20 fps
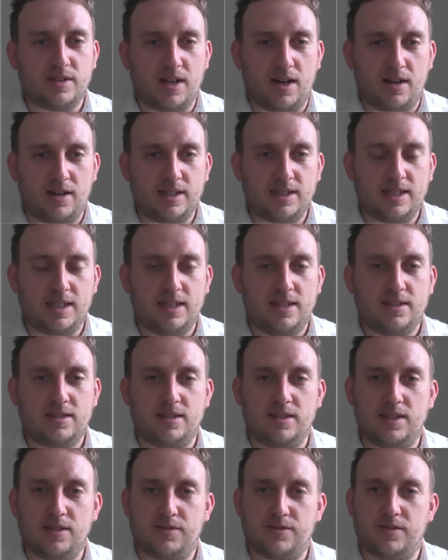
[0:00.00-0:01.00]
ideas
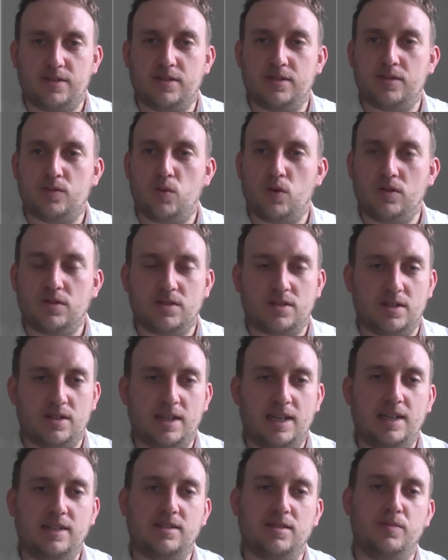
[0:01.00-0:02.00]
and different wants and
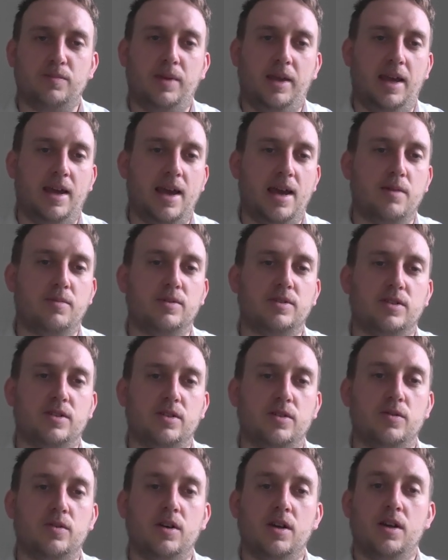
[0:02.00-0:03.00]
needs, and being able
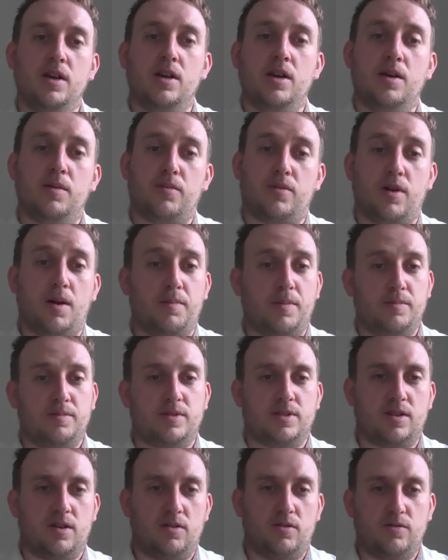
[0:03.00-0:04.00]
to problem
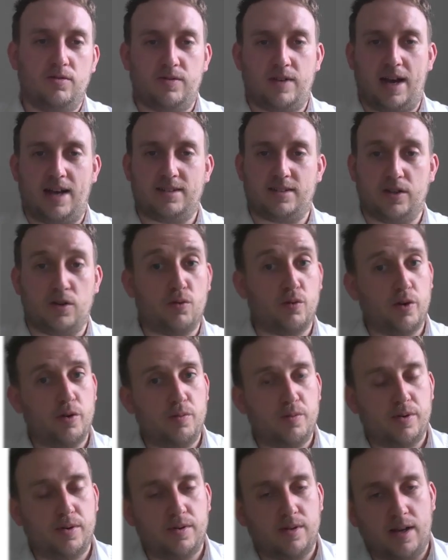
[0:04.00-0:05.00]
solve as a
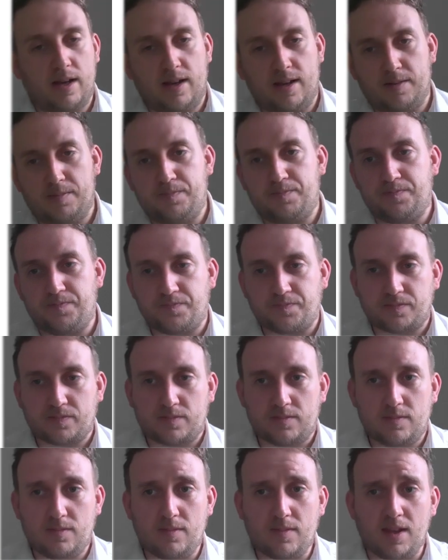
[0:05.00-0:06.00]
group and
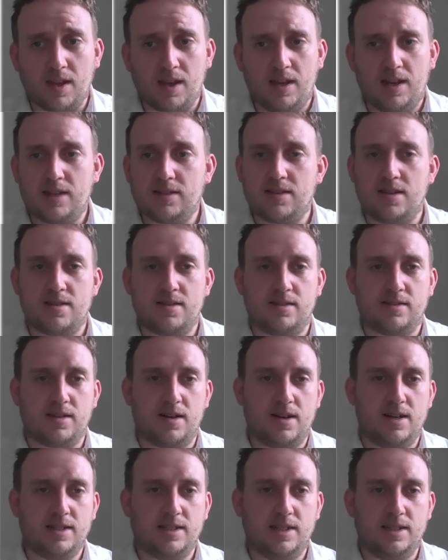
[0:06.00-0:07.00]
as a
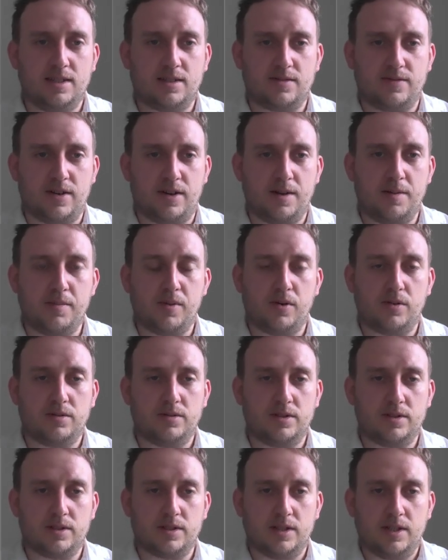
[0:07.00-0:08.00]
society. It's very
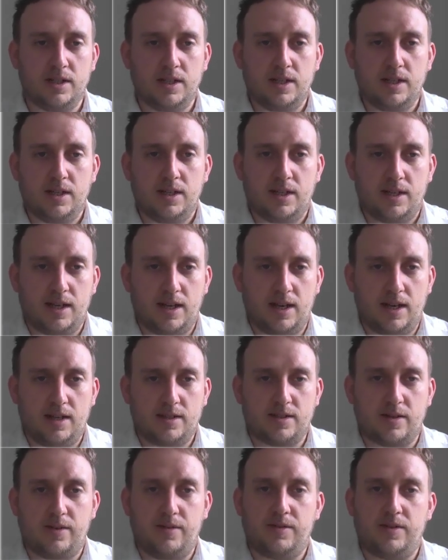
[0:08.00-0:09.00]
important.
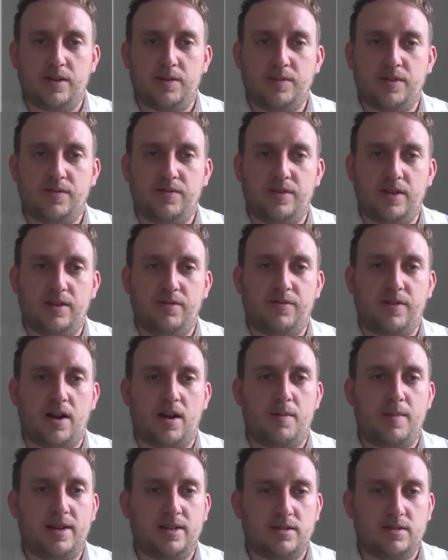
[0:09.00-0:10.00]
So in terms of
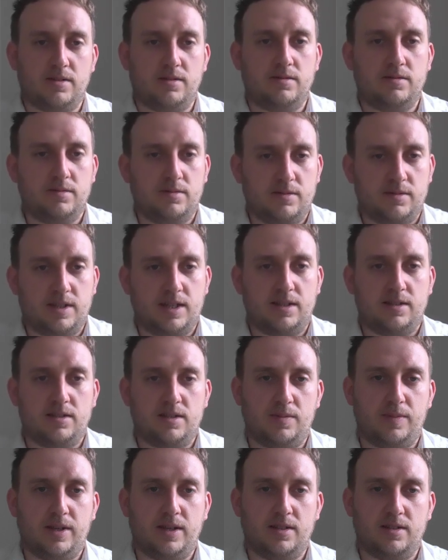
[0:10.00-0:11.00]
environmental things
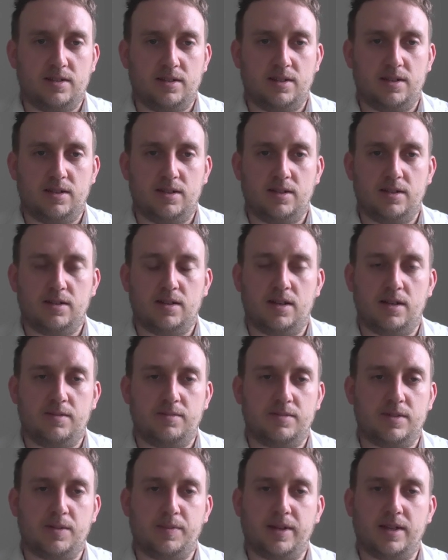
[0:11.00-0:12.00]
to be
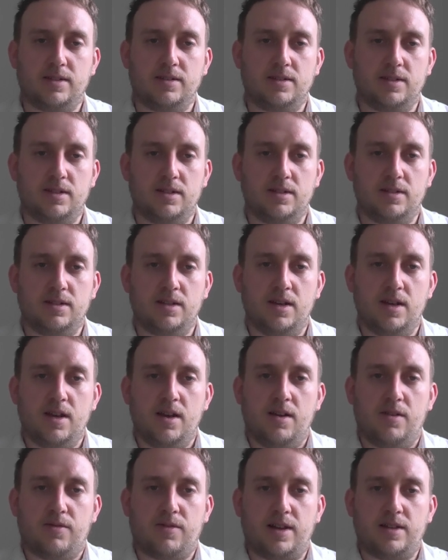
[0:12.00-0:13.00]
considered,
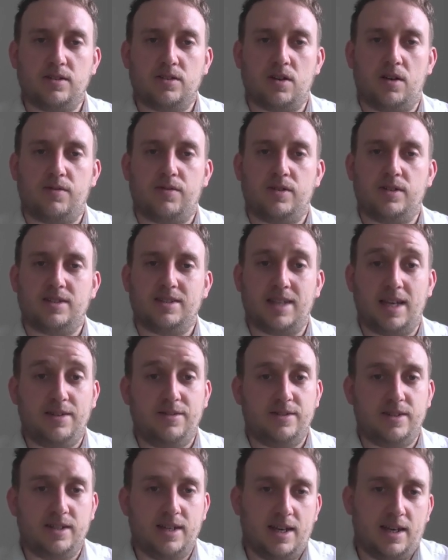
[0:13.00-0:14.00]
friends offer a
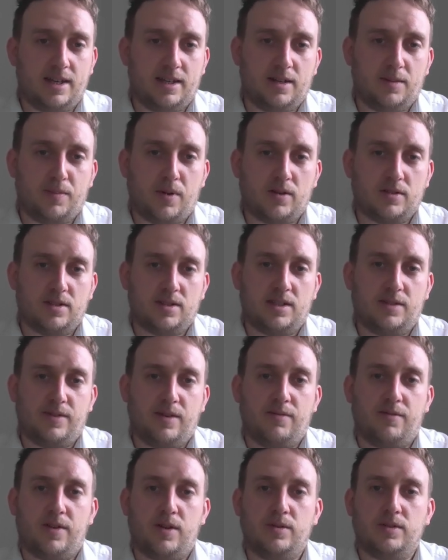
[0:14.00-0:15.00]
safety net and a positive
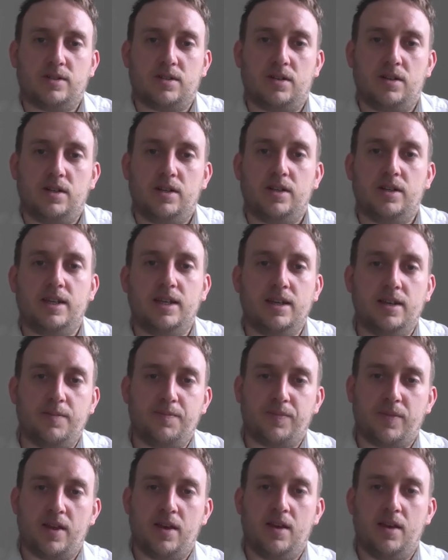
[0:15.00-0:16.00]
influence on
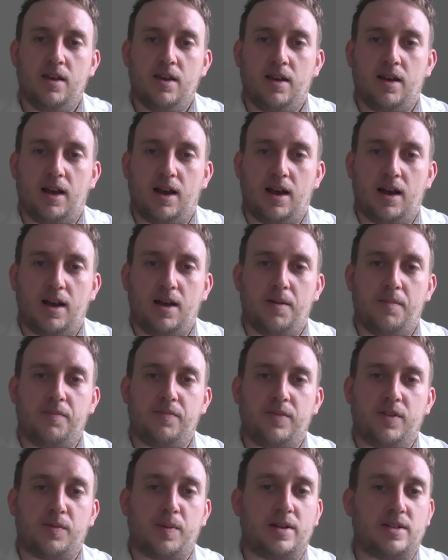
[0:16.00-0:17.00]
learning,
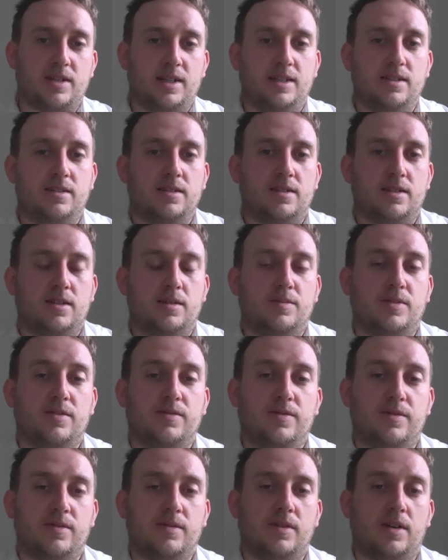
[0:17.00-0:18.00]
especially in terms
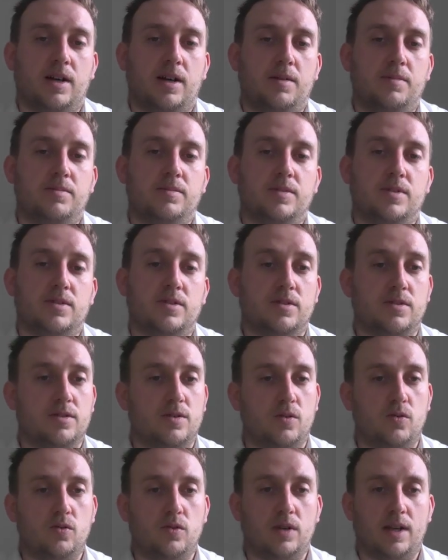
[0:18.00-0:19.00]
of
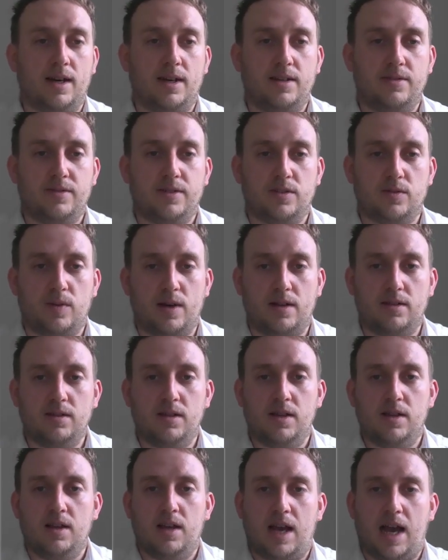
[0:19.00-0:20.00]
school life as
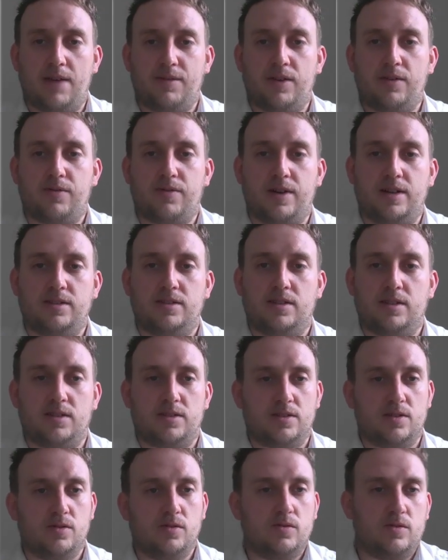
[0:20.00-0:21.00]
well. Having friends at
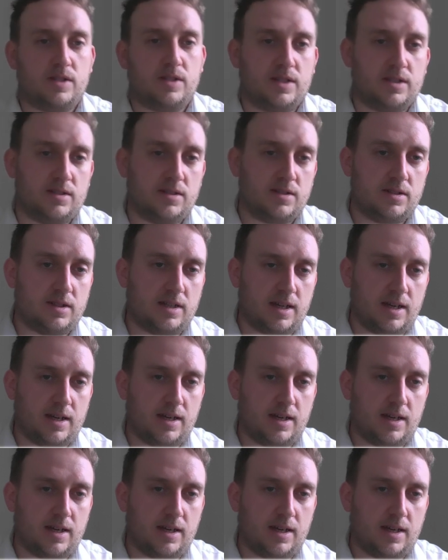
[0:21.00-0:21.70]
school can